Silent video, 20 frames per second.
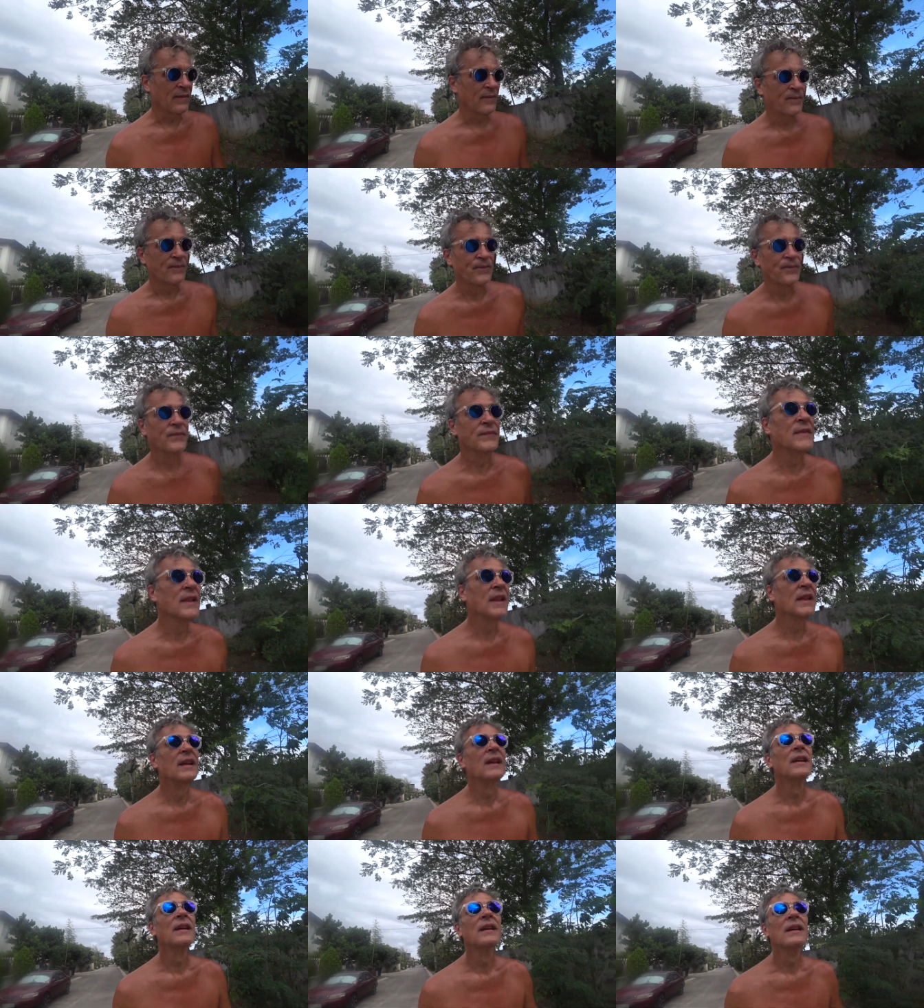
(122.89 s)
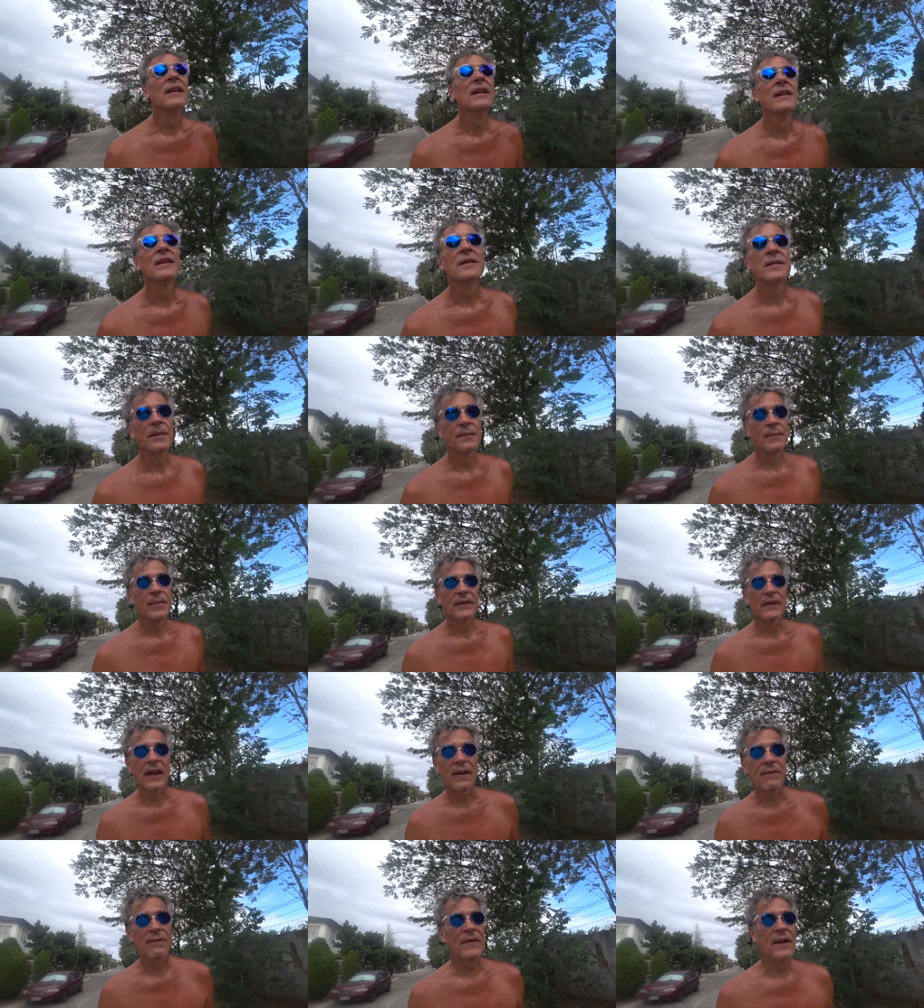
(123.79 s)
So, but
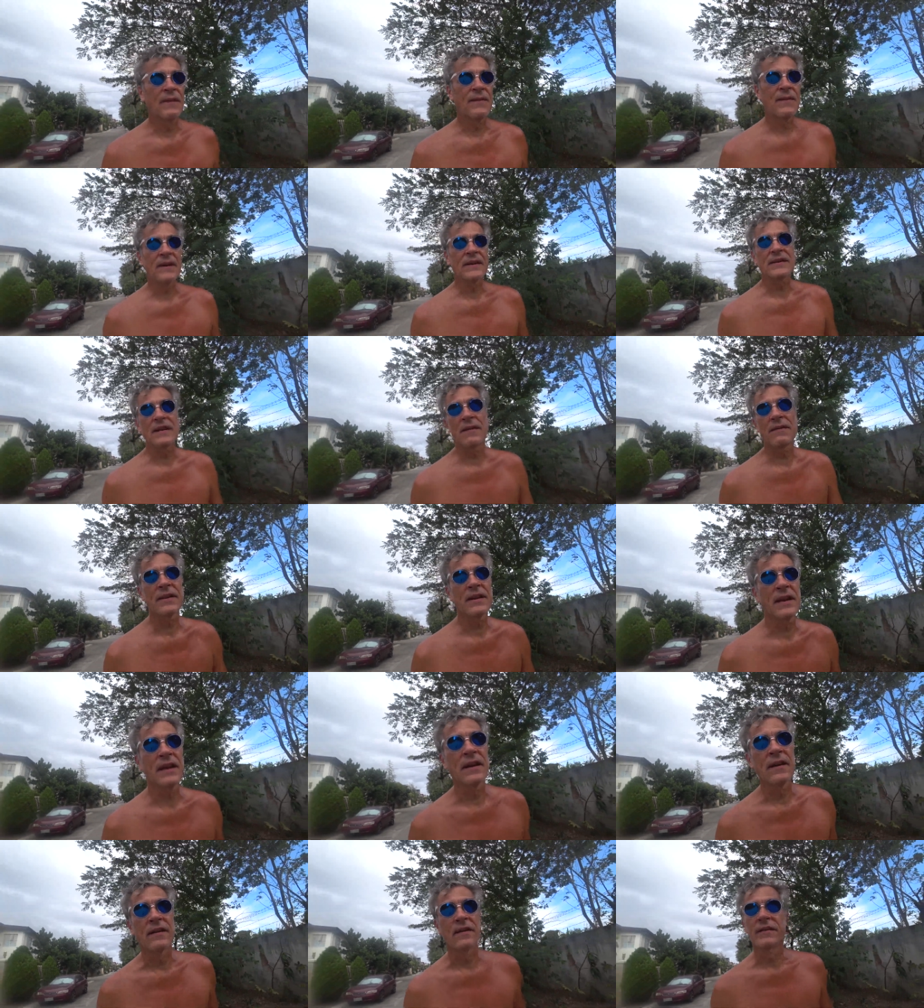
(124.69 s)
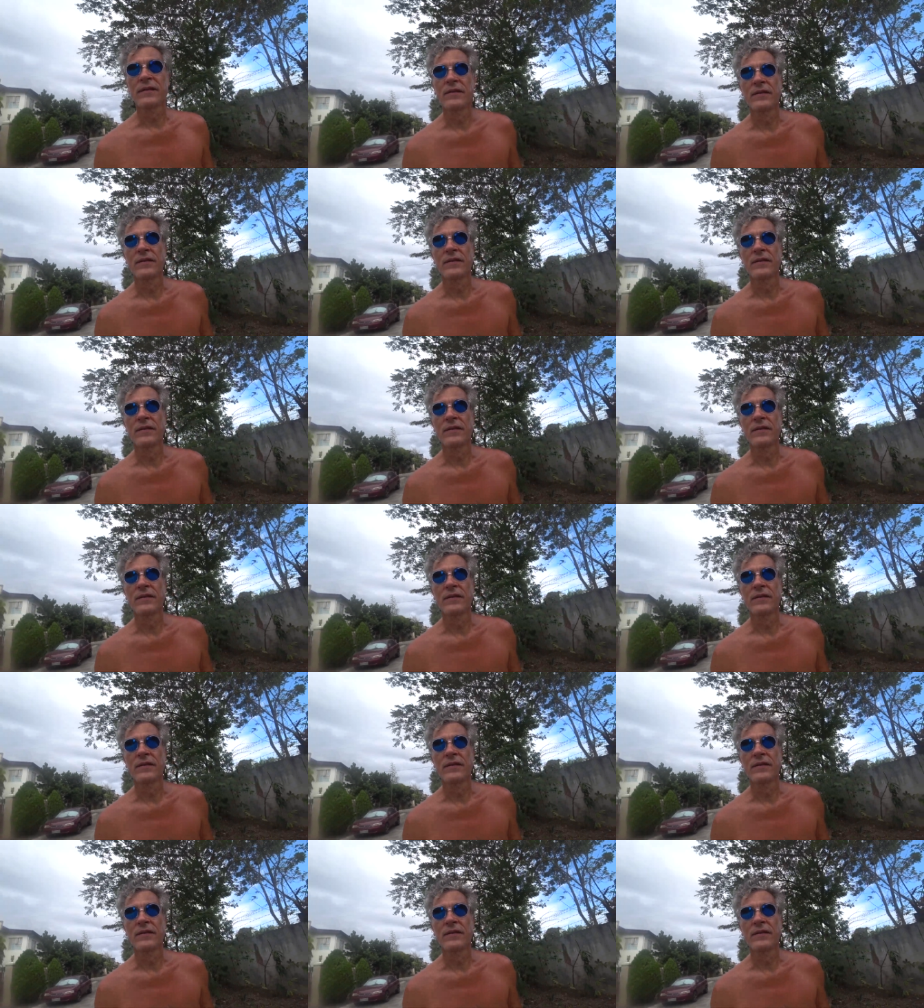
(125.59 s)
they, they fix everything here.